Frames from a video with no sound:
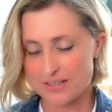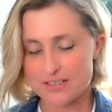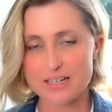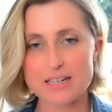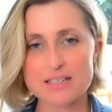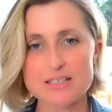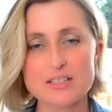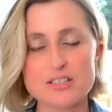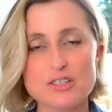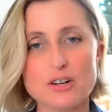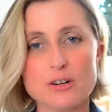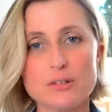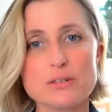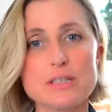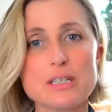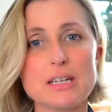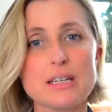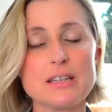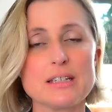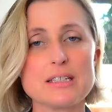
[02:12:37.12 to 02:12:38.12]
Daisy
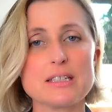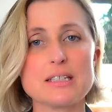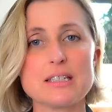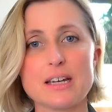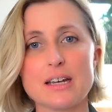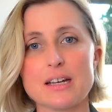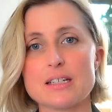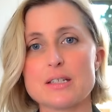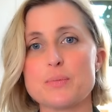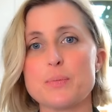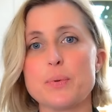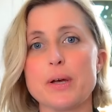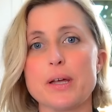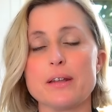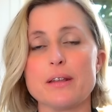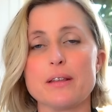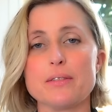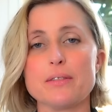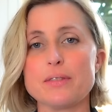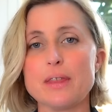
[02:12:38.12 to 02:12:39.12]
Jones and the Six, but
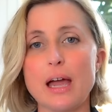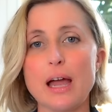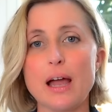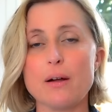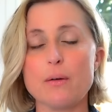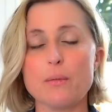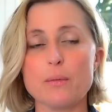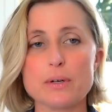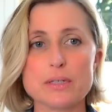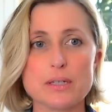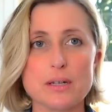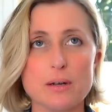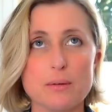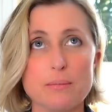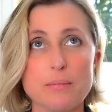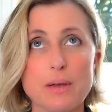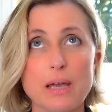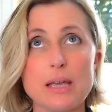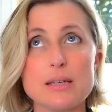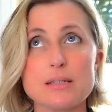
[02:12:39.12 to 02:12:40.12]
that was an
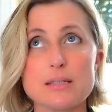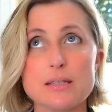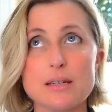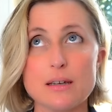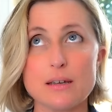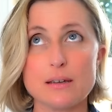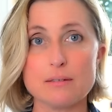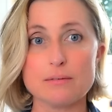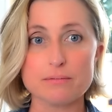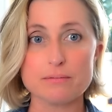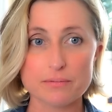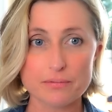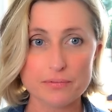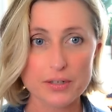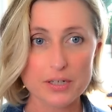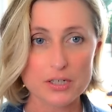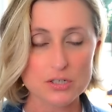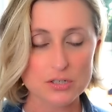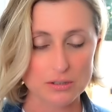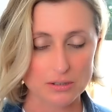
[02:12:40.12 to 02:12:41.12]
amazing
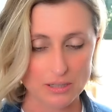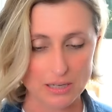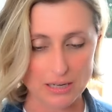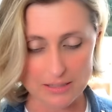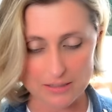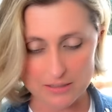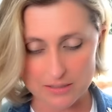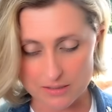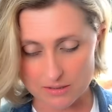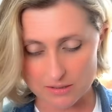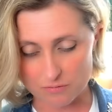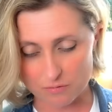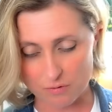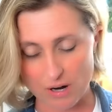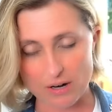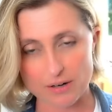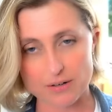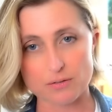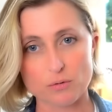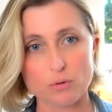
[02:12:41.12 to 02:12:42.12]
fictionalized
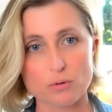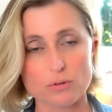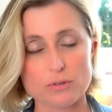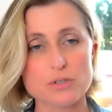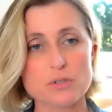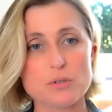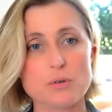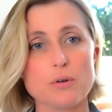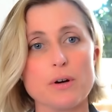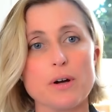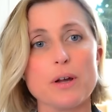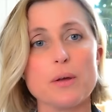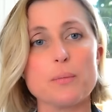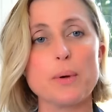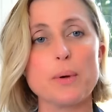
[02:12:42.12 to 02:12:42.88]
rock and roll story.